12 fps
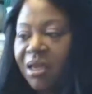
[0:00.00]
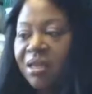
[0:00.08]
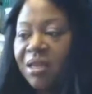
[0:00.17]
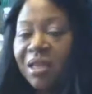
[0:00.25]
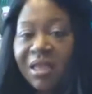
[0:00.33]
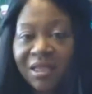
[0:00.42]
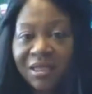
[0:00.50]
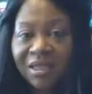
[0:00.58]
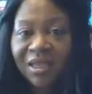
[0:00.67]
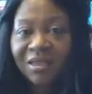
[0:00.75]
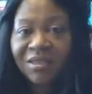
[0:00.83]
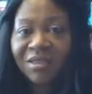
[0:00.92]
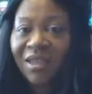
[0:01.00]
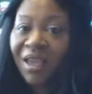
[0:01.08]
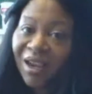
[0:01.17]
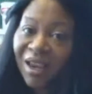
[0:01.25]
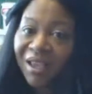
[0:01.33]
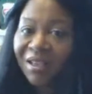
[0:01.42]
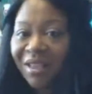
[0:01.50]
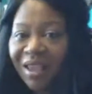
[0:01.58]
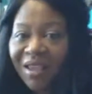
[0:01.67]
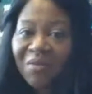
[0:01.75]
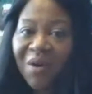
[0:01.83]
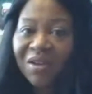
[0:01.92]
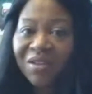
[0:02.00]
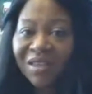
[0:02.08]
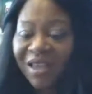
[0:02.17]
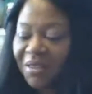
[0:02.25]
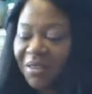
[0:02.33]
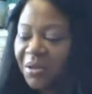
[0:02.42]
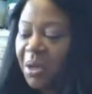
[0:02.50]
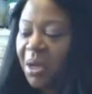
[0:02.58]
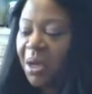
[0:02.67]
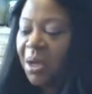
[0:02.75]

and the cleansing, yeah, they can walk together,